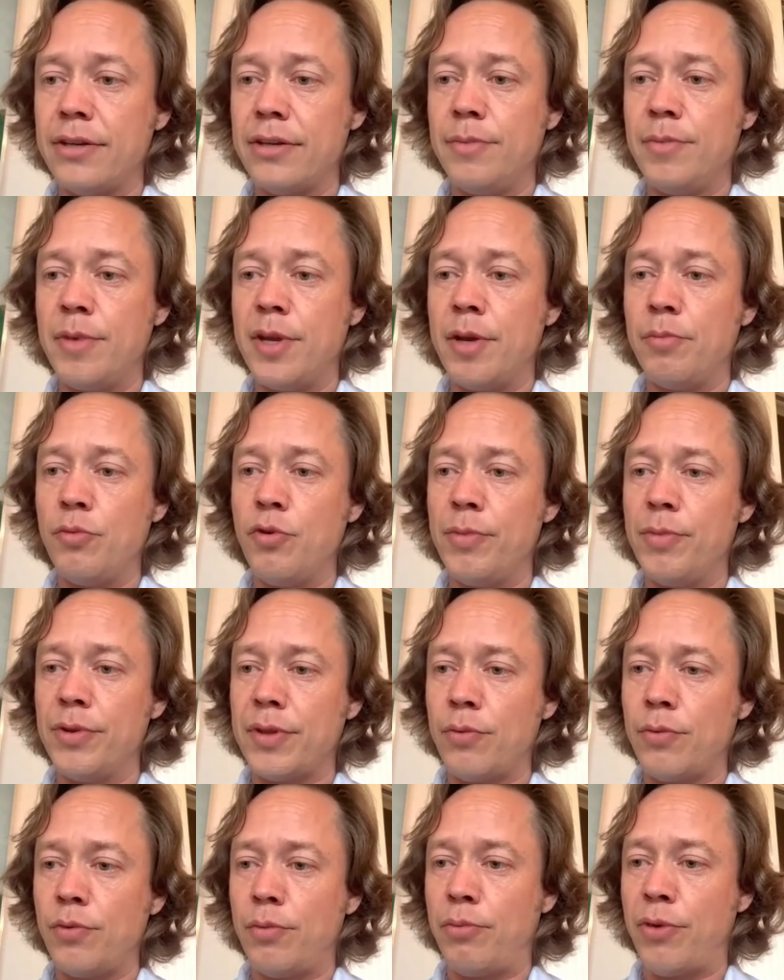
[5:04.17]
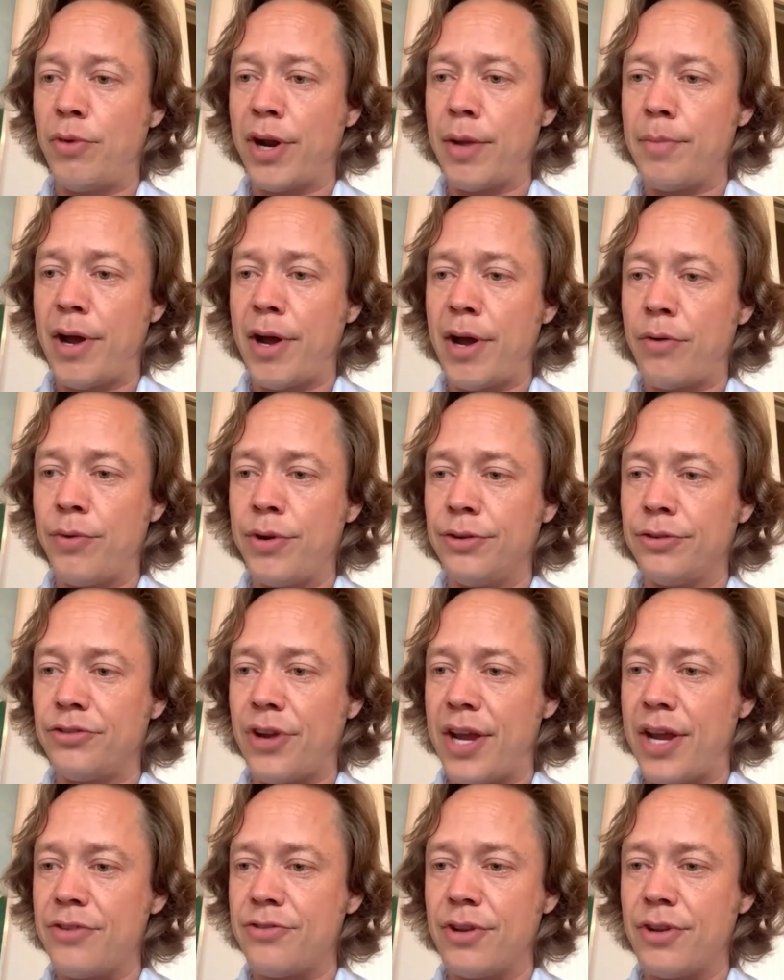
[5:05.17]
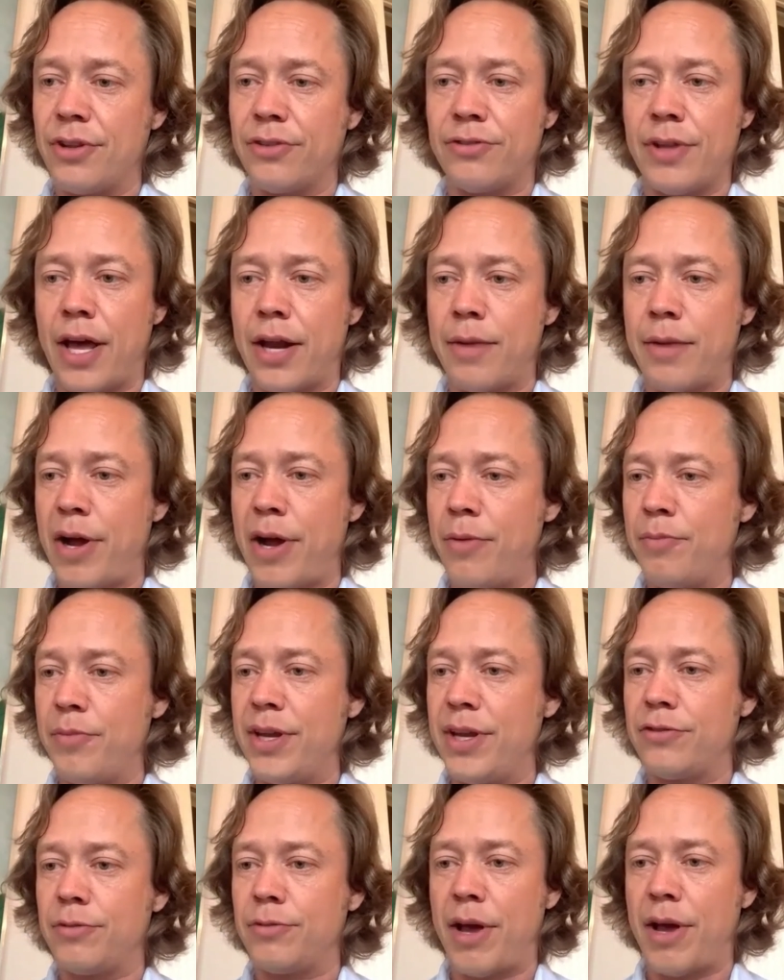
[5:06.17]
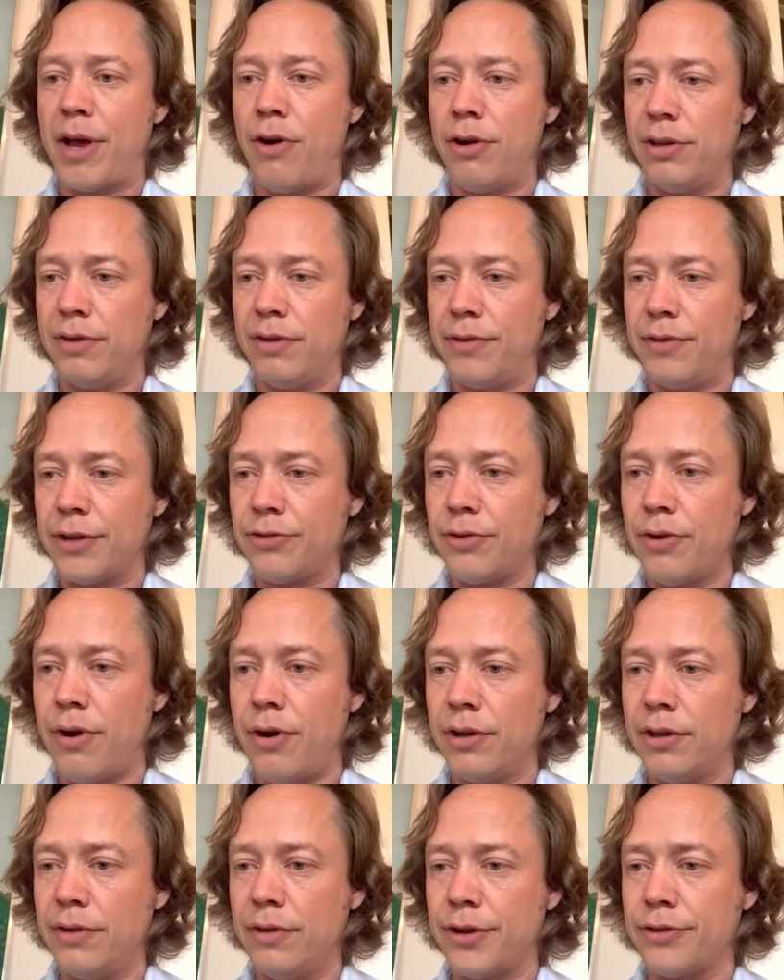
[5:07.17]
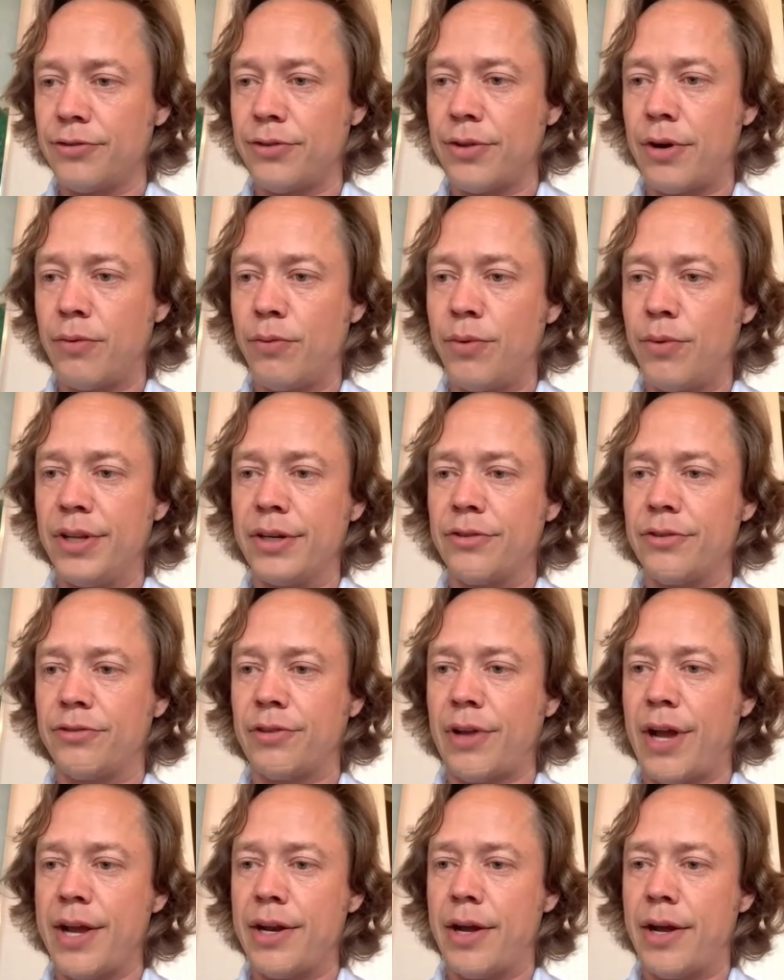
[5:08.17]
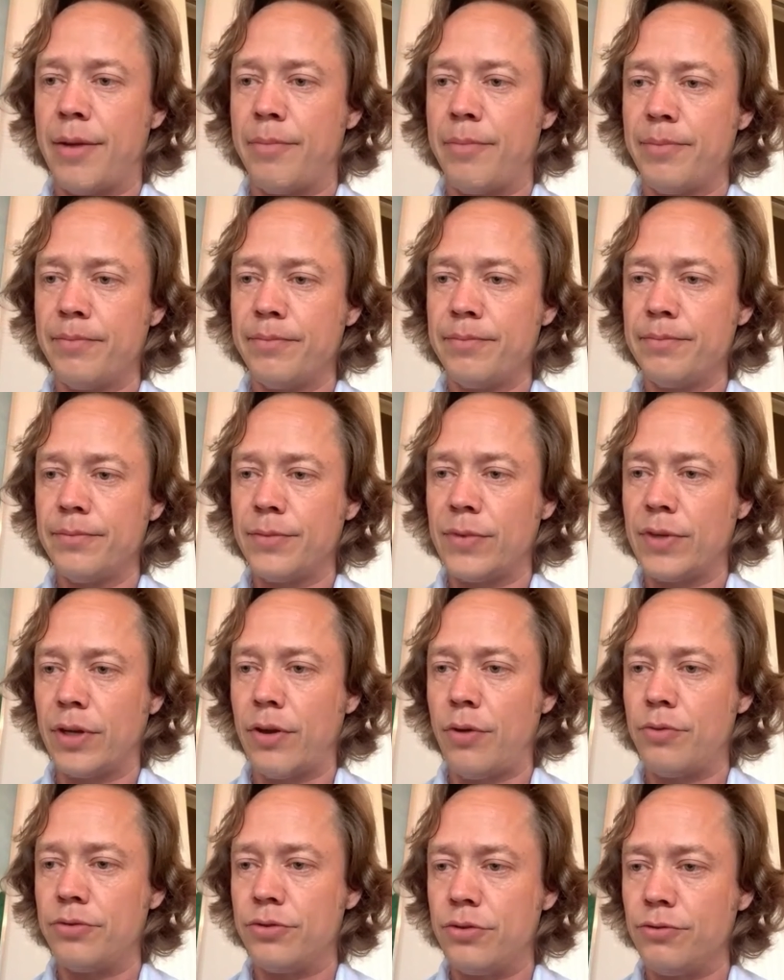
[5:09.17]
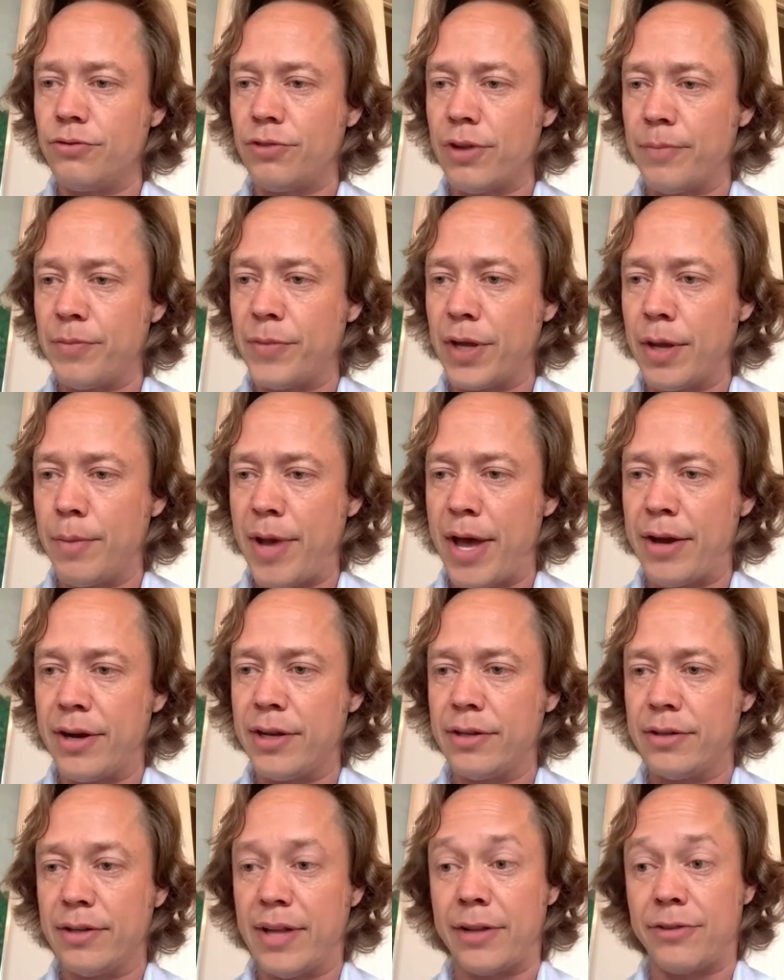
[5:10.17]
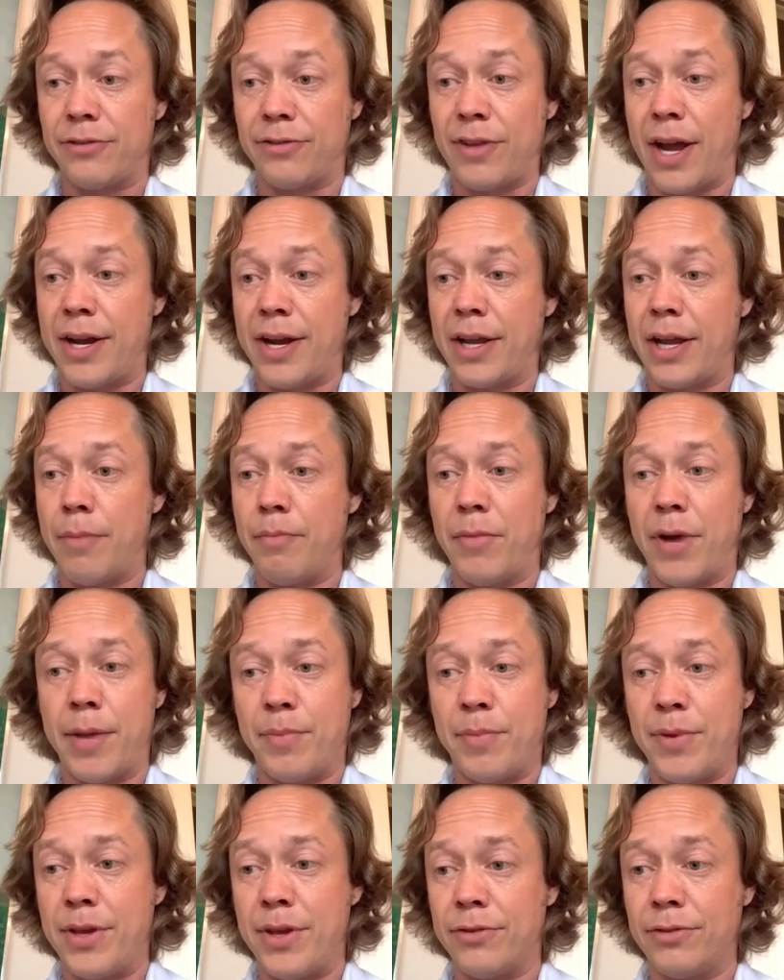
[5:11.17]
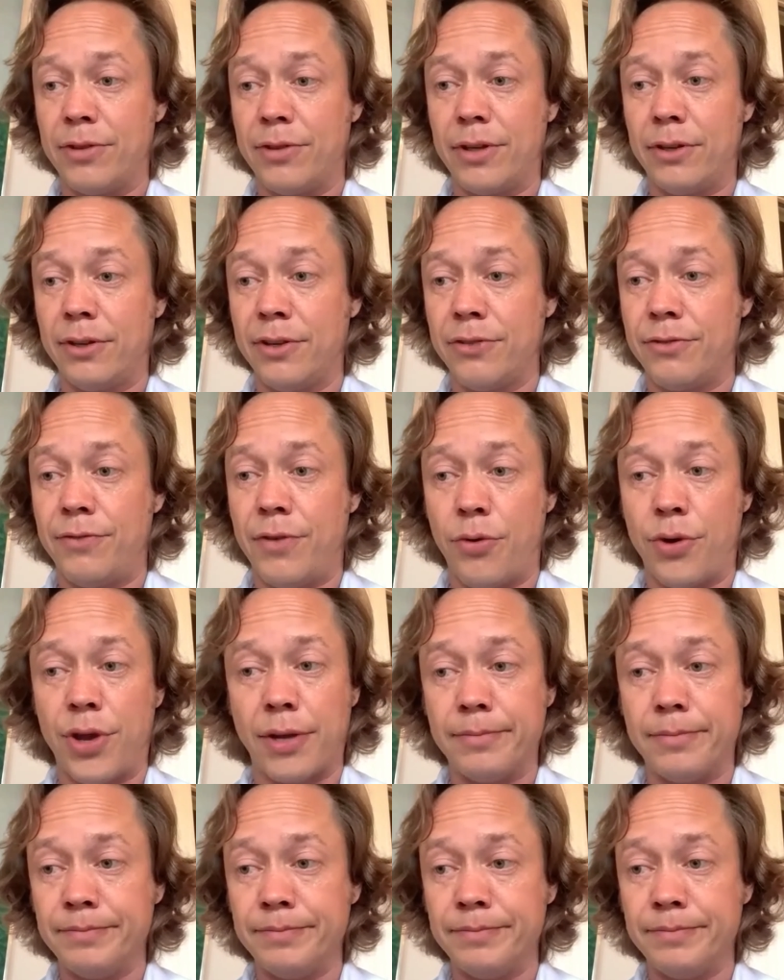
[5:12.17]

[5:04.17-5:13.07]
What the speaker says: to be a movement that will bring about real change. And it's not about me, it's about all of us that are willing to sign up to go do something about it. And that signing up might be as little as voting,